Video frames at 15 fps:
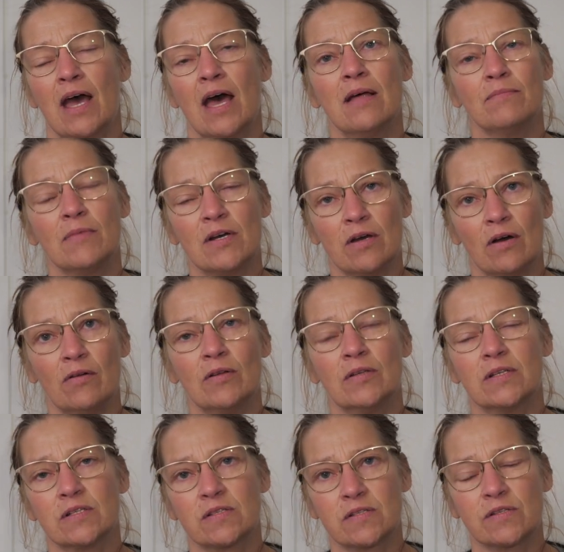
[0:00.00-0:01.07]
my
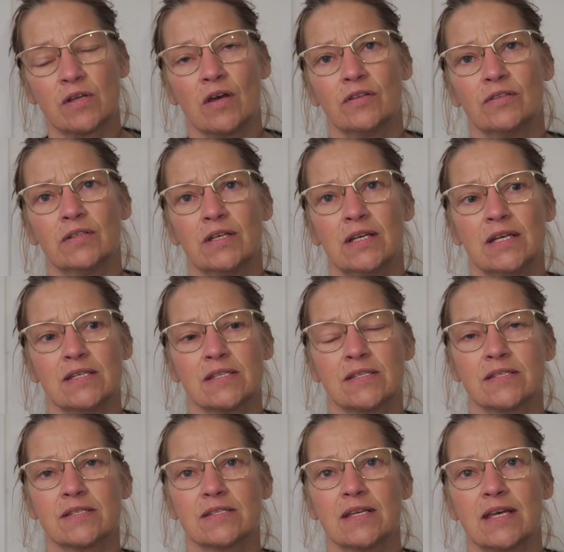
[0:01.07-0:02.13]
oldest son,
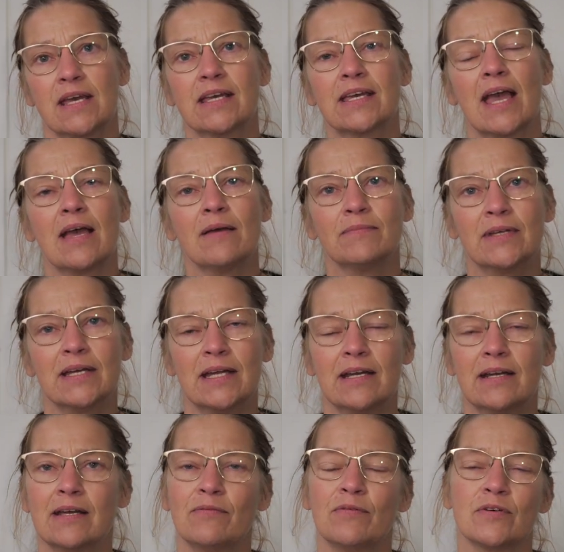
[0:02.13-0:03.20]
he came
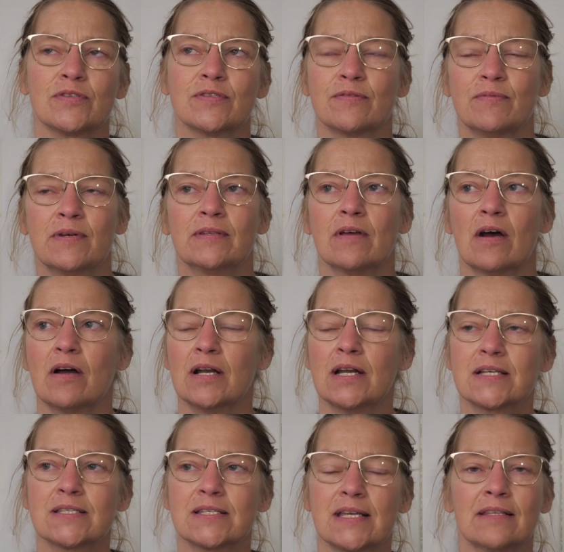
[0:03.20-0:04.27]
here. He was with
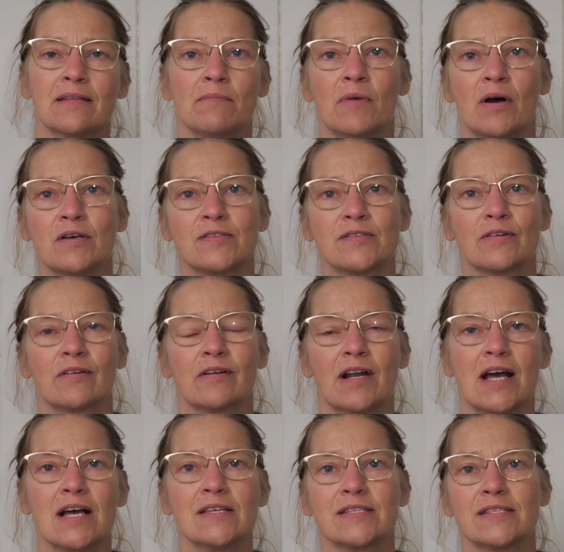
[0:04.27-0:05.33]
Alex in a Mysore
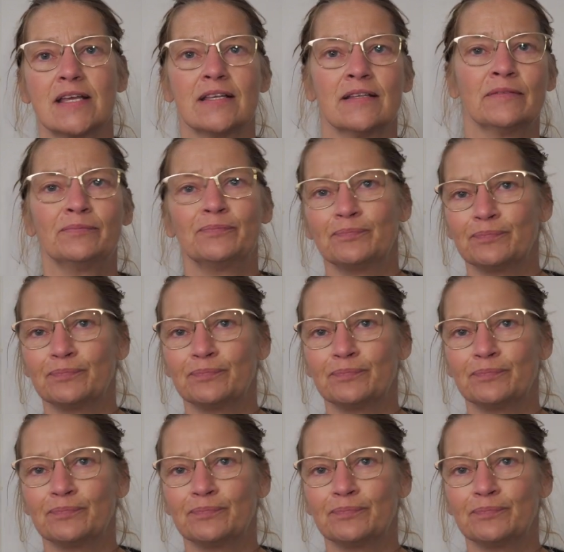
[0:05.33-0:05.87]
class, and